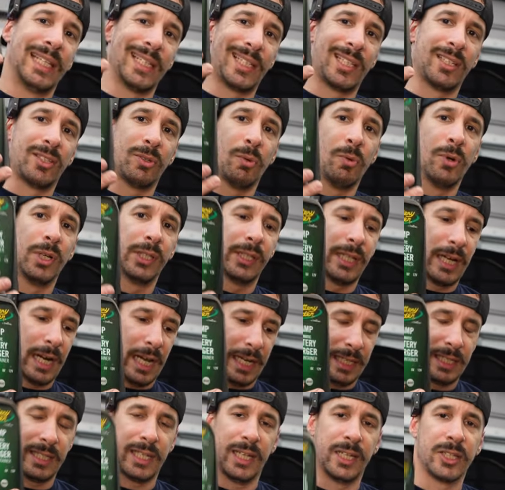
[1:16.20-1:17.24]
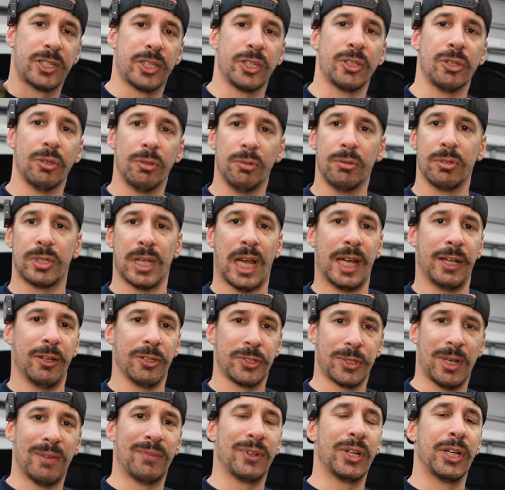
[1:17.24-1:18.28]
This is the one that I tend to use. I
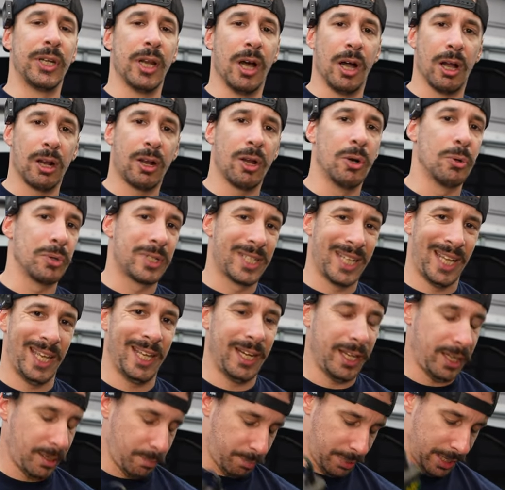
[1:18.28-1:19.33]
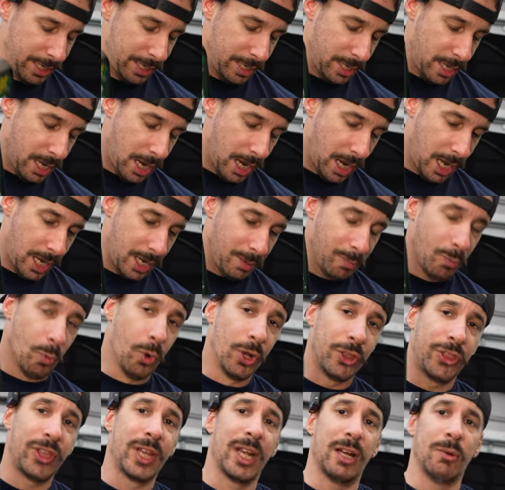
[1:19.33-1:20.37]
also have a Nocco 10 amp.
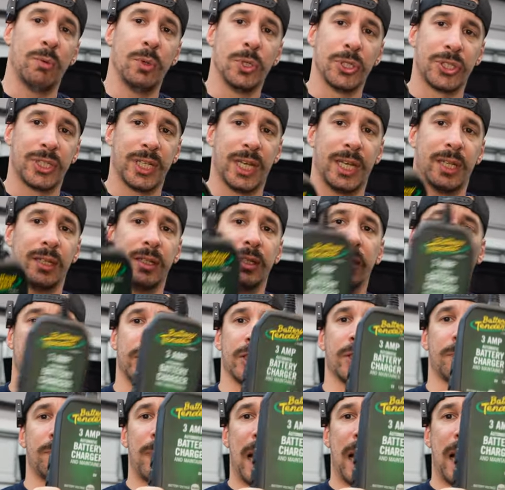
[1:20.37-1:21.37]
One thing I will say, this